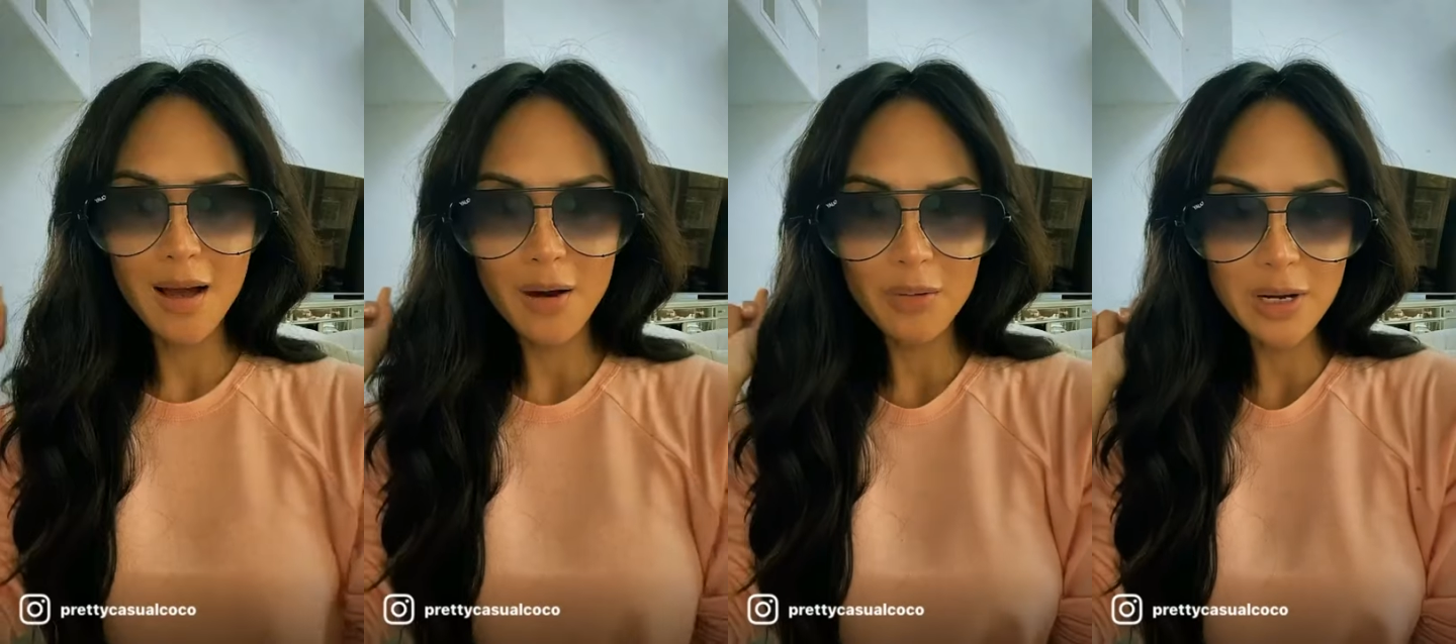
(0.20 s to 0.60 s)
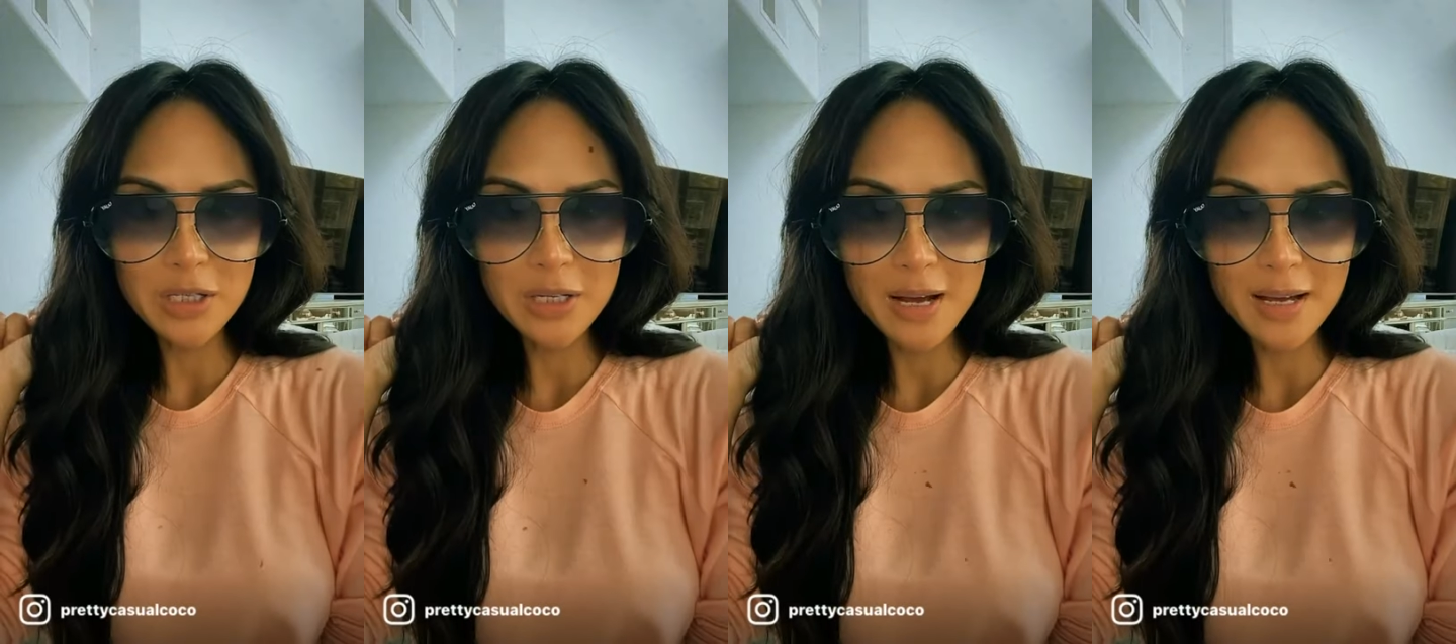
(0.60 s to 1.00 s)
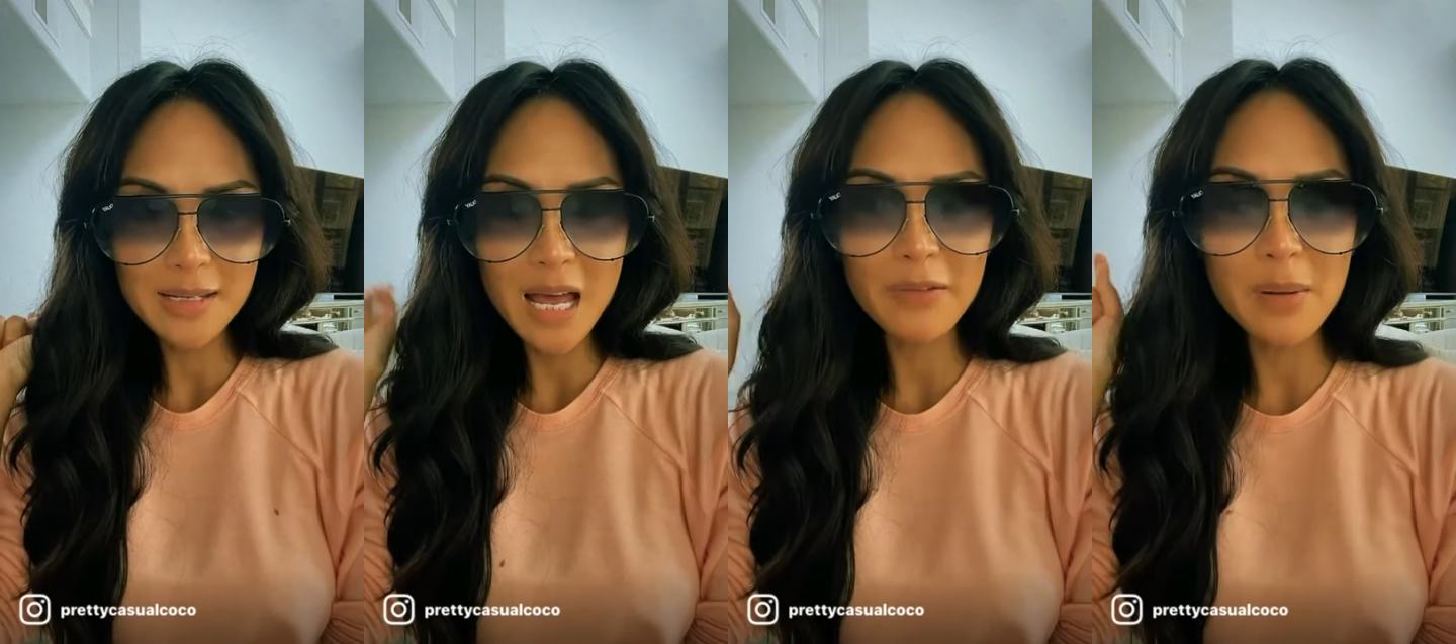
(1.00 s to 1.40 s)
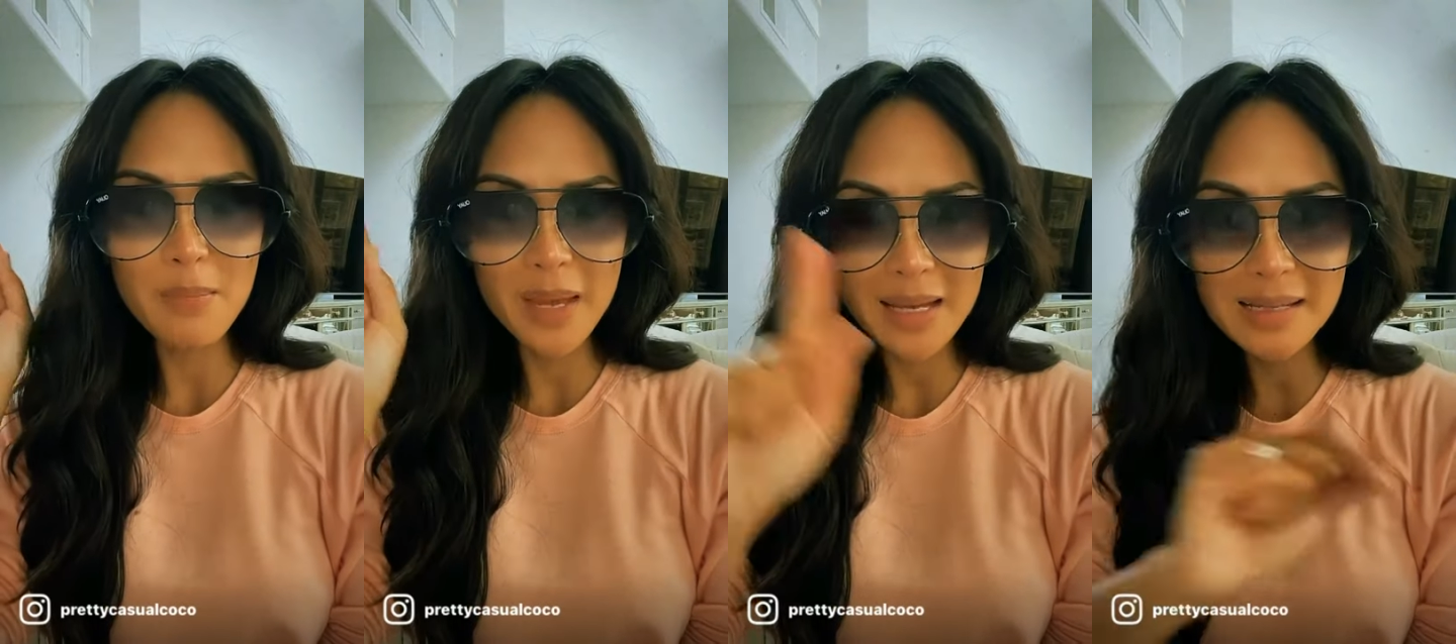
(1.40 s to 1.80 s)
All right, you guys, I have an
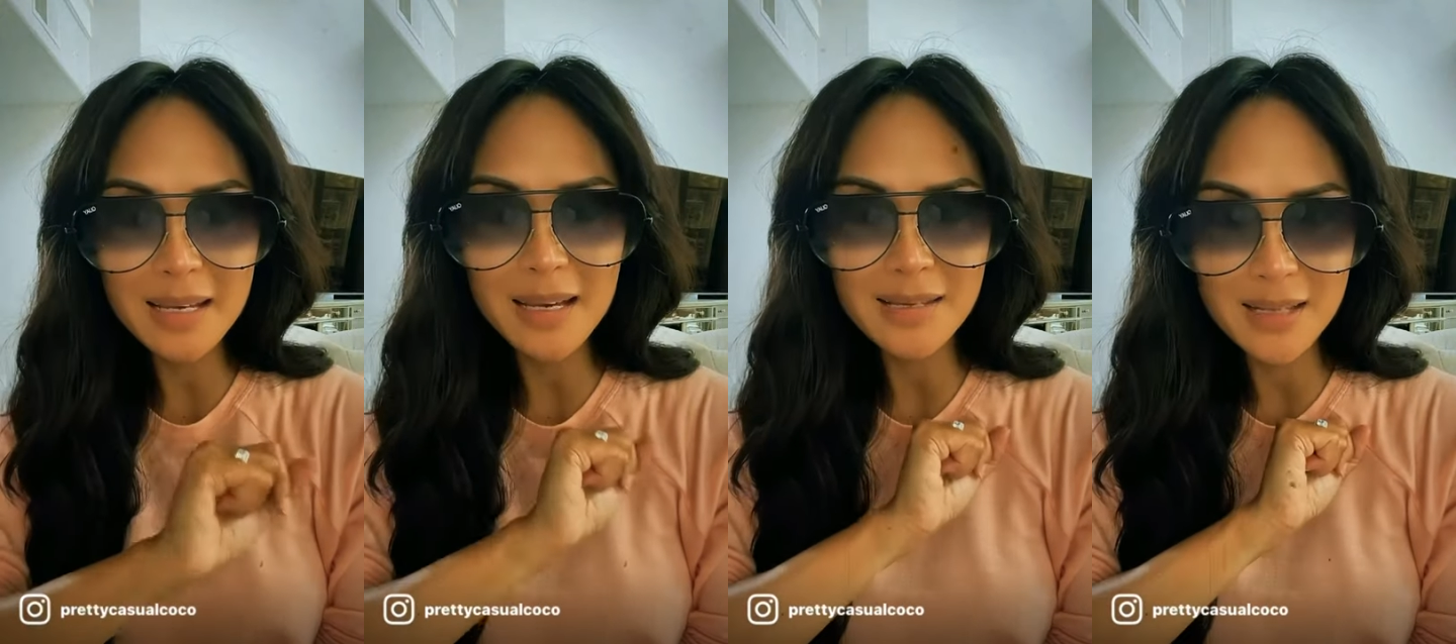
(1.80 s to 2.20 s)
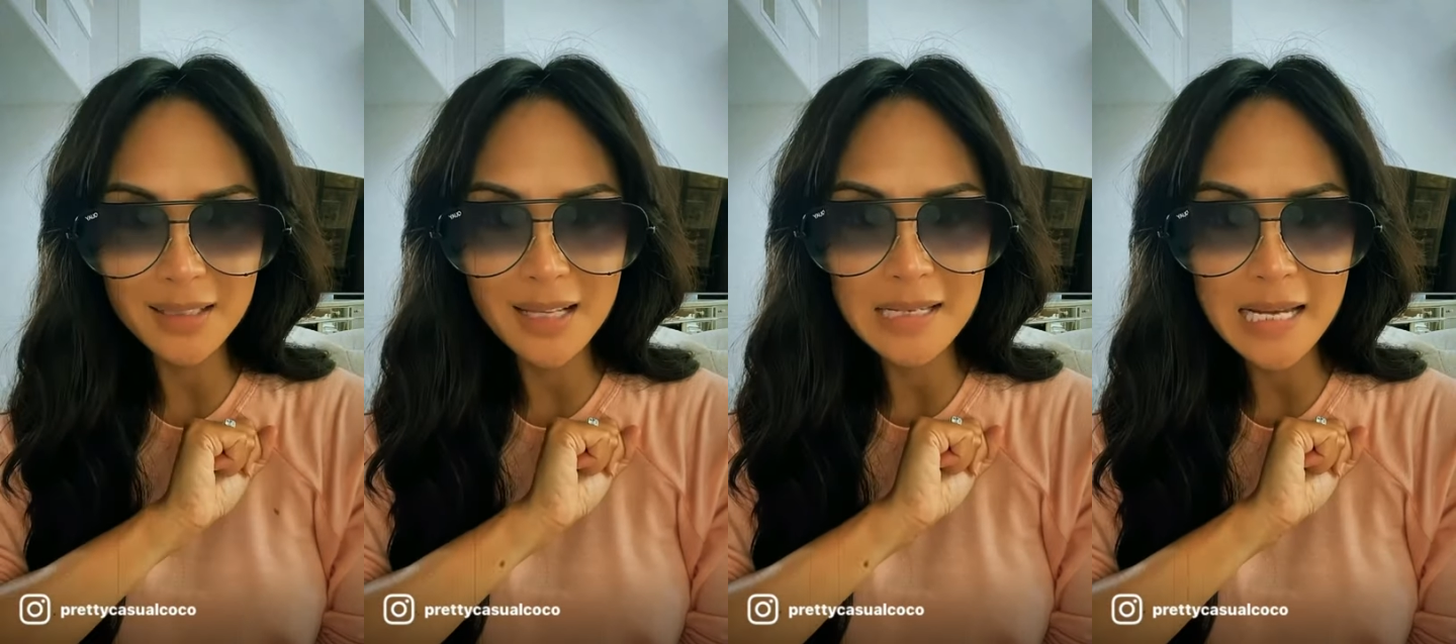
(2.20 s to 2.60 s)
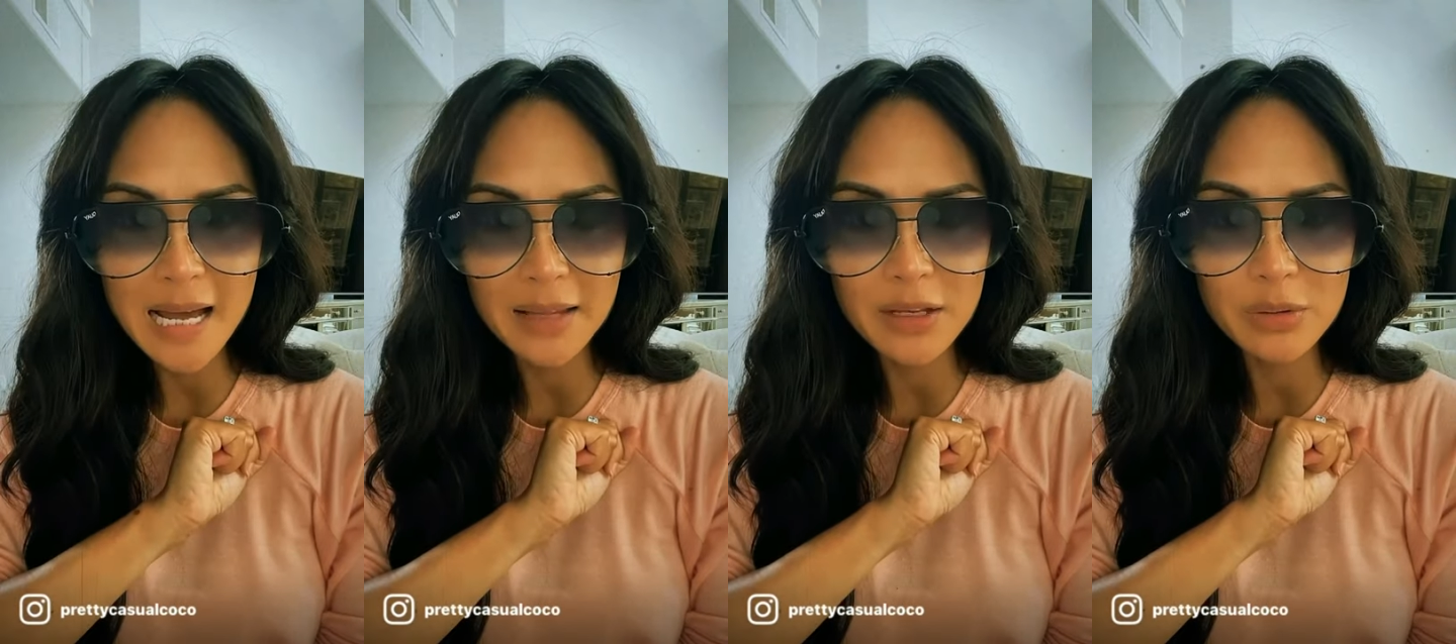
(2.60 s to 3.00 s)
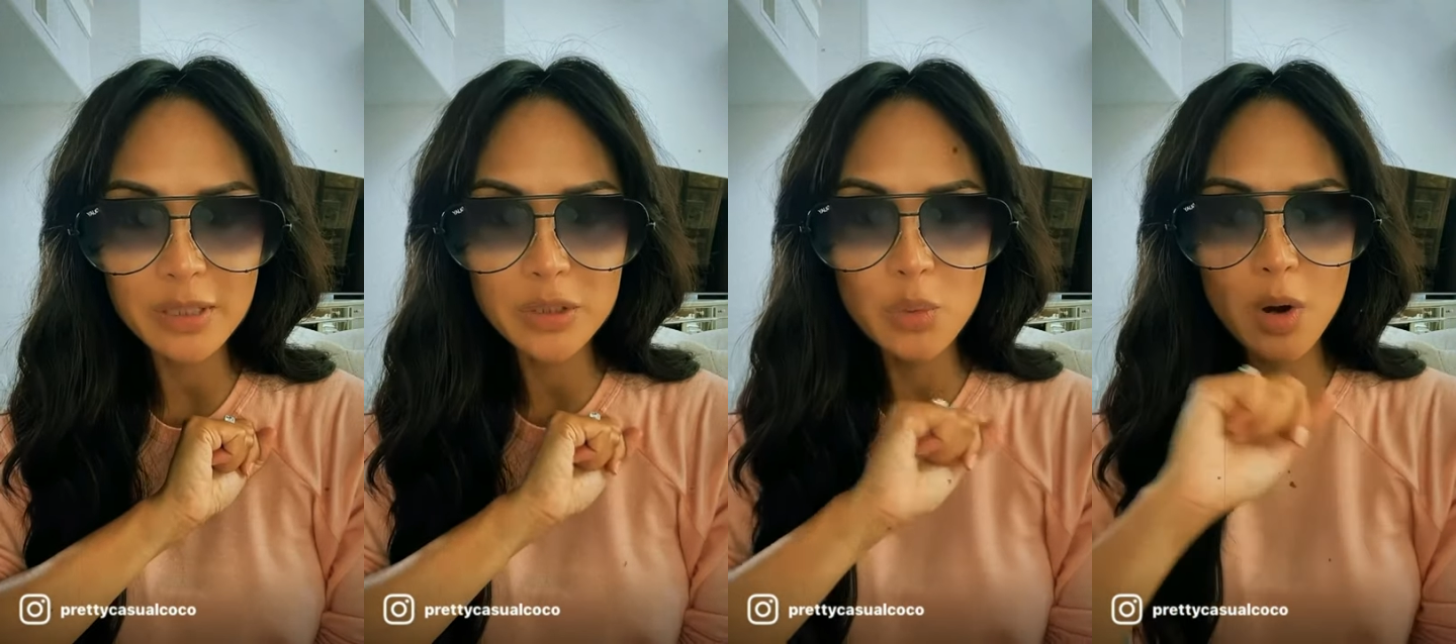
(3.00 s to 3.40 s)
amazing sunglass hack that you
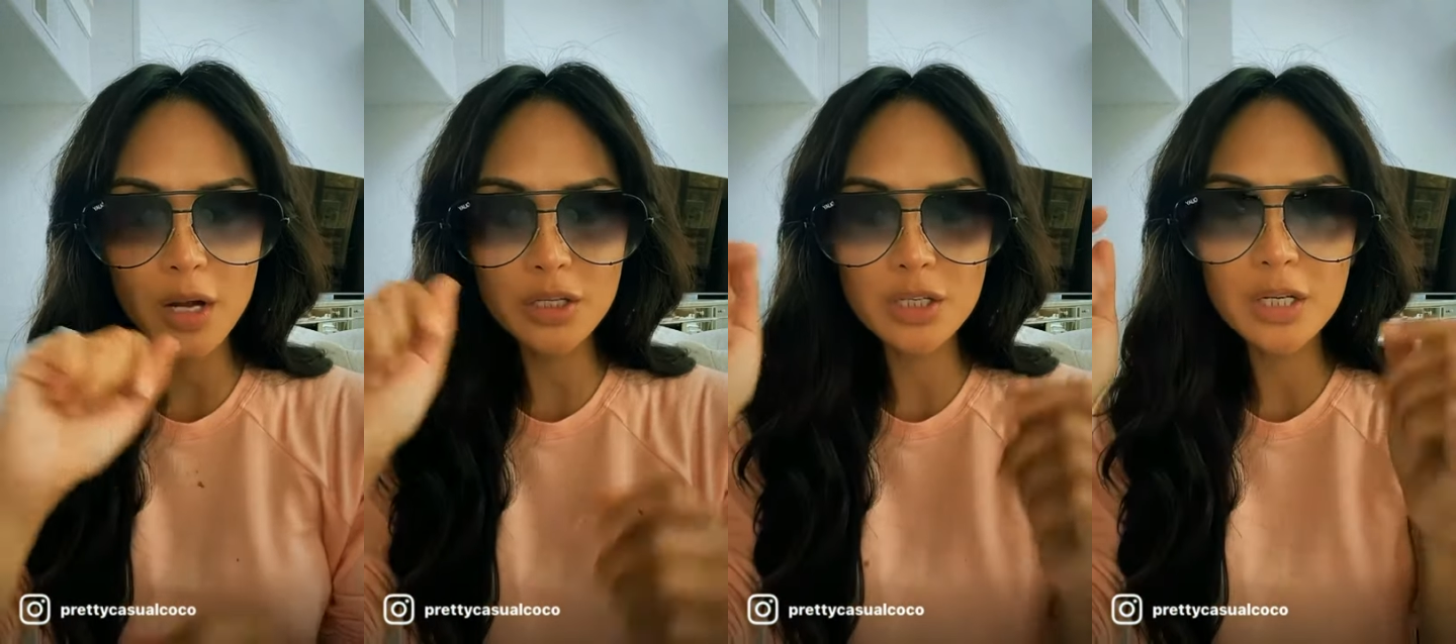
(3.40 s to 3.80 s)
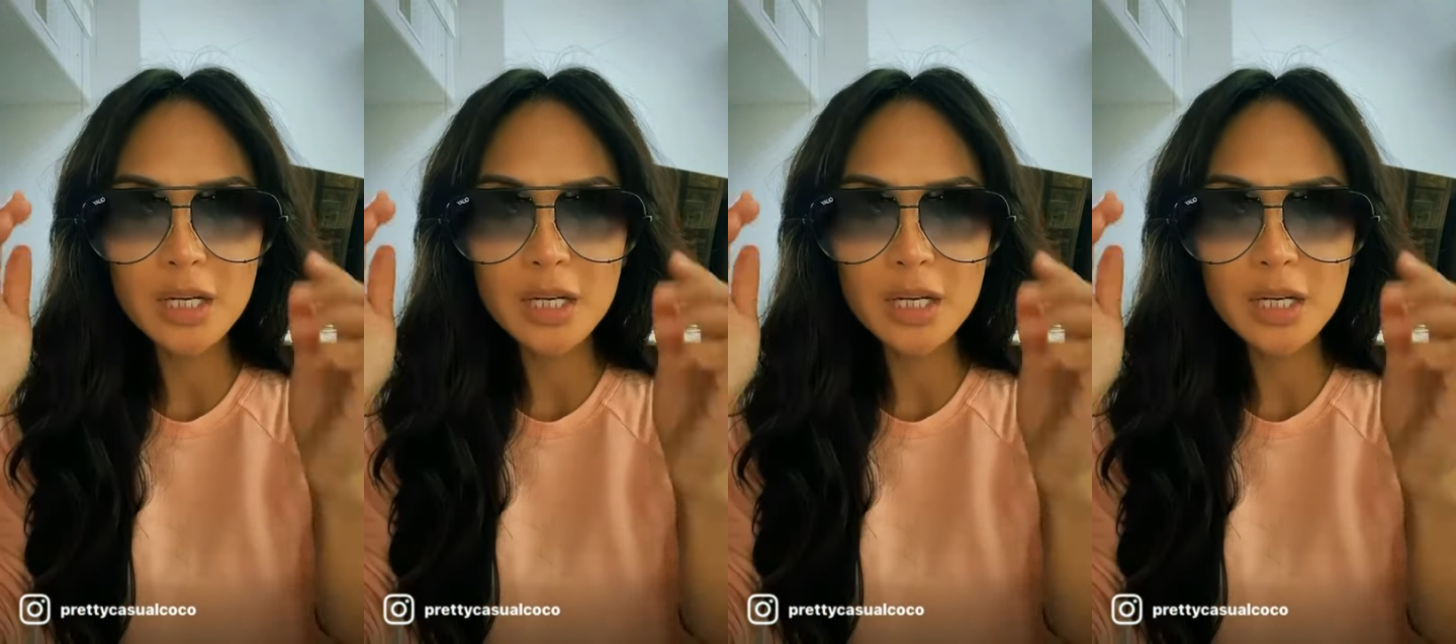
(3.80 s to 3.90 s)
need to watch.